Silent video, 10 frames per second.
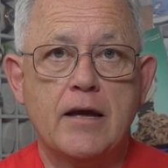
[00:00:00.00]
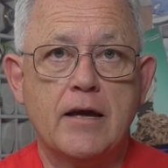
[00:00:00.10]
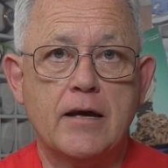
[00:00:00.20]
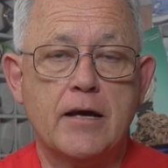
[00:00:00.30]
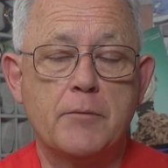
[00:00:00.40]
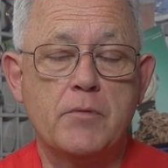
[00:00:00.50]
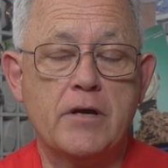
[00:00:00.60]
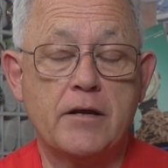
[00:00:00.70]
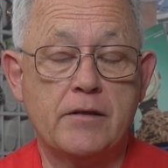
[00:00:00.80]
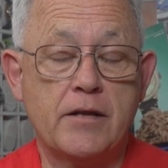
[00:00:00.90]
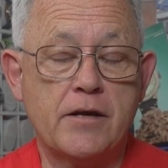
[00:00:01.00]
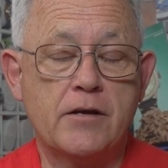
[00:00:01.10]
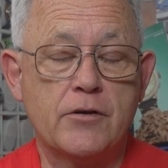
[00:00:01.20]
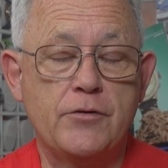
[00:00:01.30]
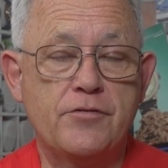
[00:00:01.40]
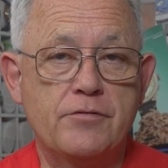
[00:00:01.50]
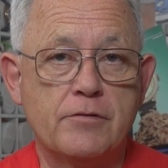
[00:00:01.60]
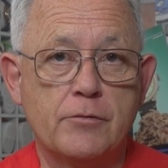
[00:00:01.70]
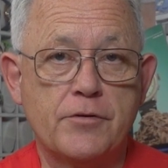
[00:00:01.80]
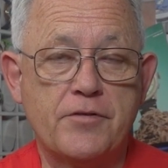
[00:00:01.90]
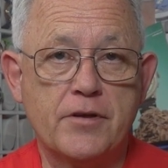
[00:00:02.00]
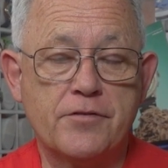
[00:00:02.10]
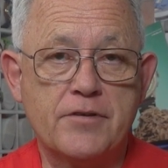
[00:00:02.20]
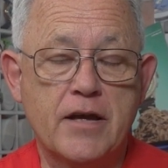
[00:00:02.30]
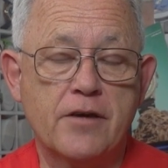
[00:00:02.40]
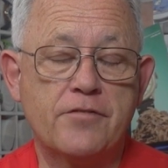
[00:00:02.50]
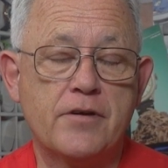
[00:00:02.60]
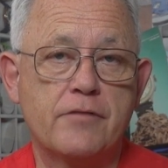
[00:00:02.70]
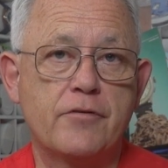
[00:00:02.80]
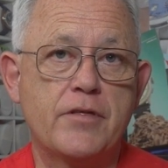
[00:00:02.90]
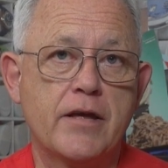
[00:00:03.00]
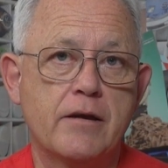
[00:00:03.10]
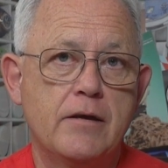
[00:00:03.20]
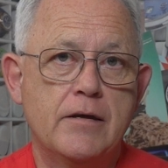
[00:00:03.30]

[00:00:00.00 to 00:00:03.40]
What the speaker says: and that includes all the sales tax and everything.